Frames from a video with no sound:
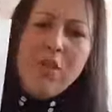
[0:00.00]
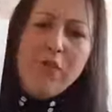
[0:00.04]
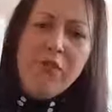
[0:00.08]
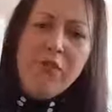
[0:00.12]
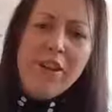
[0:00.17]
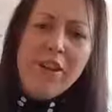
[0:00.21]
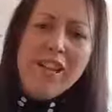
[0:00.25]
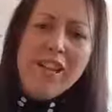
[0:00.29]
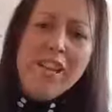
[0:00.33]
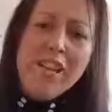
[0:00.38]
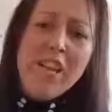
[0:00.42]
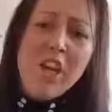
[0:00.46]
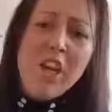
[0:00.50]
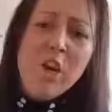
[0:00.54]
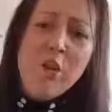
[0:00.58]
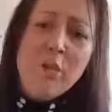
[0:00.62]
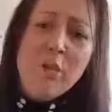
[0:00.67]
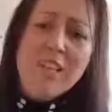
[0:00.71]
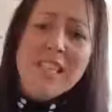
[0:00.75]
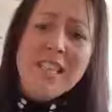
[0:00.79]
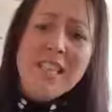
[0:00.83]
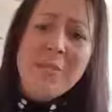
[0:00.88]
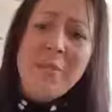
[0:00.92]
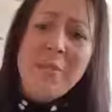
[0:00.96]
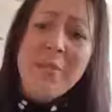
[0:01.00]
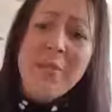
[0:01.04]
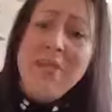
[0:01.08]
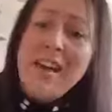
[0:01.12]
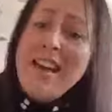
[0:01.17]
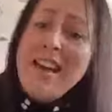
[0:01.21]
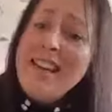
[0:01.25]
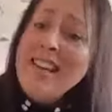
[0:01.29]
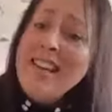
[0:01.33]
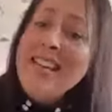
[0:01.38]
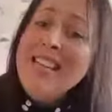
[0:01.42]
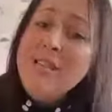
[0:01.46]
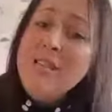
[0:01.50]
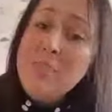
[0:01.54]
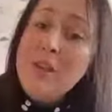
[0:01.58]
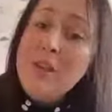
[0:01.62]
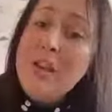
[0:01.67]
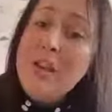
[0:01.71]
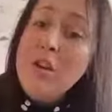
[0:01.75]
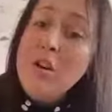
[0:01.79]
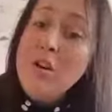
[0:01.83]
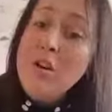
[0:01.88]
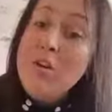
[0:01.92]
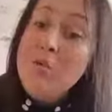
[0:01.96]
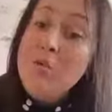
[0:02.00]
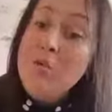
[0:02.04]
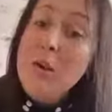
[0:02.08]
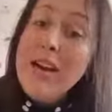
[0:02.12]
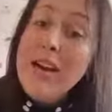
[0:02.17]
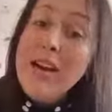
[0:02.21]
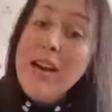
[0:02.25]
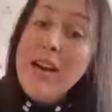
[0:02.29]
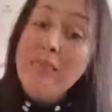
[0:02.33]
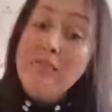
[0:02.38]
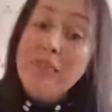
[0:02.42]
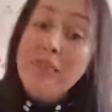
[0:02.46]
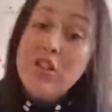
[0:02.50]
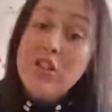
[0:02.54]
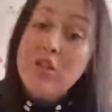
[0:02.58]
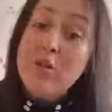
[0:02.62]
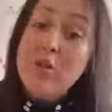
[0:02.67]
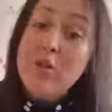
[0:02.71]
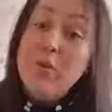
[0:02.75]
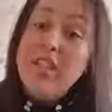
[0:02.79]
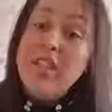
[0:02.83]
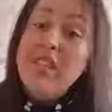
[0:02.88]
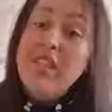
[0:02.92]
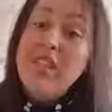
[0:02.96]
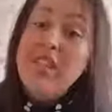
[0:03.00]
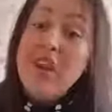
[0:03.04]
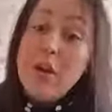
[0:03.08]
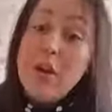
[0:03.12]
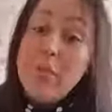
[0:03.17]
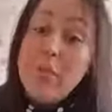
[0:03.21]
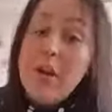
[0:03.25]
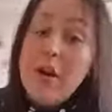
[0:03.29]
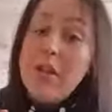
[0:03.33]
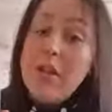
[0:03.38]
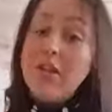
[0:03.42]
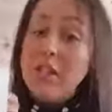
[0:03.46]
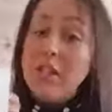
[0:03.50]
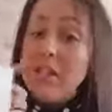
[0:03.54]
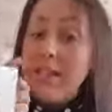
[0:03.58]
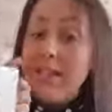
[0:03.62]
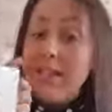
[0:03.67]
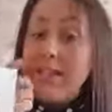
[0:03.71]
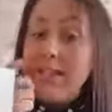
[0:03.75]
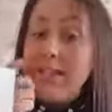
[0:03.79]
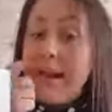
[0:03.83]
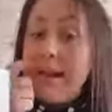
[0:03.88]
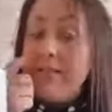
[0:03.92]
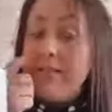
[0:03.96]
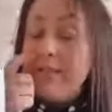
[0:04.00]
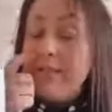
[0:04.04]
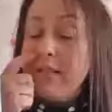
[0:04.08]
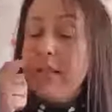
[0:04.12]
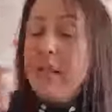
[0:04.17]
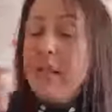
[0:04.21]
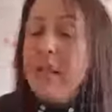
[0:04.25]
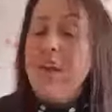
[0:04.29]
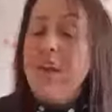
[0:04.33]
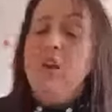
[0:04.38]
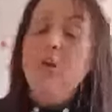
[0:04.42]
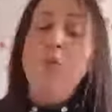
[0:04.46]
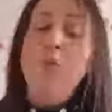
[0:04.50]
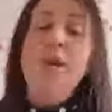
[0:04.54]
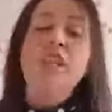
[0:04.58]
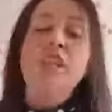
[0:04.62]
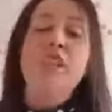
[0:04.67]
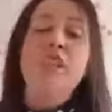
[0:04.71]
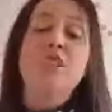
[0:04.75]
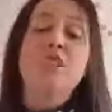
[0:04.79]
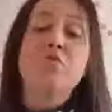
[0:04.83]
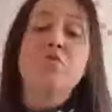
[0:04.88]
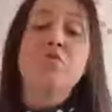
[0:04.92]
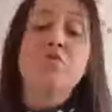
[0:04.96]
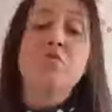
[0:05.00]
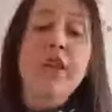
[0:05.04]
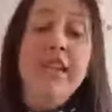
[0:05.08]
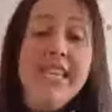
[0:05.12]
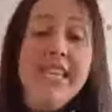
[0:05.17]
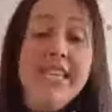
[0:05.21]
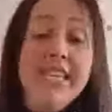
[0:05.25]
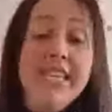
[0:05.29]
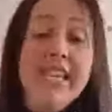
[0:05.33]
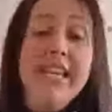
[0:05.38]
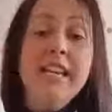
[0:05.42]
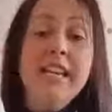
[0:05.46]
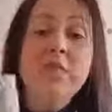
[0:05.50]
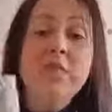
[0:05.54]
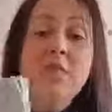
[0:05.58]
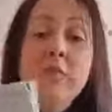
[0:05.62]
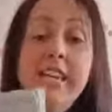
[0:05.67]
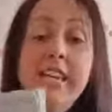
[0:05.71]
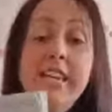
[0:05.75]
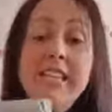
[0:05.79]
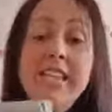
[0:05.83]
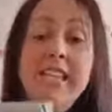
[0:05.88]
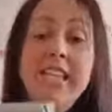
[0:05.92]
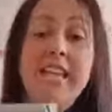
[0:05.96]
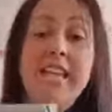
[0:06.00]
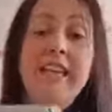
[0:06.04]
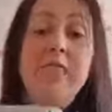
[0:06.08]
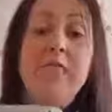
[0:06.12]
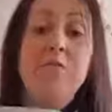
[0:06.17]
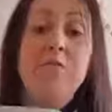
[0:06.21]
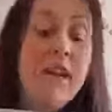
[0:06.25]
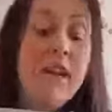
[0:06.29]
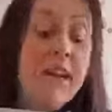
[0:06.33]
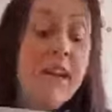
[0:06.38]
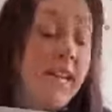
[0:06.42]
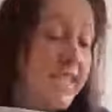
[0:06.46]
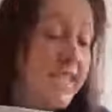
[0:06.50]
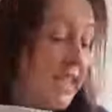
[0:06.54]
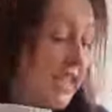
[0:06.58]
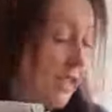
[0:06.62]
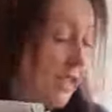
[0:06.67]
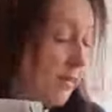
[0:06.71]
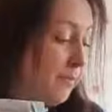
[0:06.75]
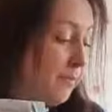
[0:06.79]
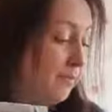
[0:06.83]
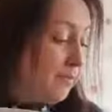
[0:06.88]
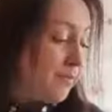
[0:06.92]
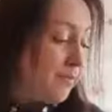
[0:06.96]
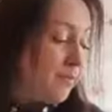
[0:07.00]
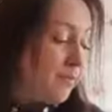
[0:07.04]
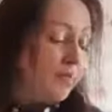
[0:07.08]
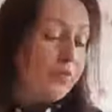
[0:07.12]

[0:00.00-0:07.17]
it's not very new, is it? But that is because we love the story so much in this house. We just read it and read it and read it.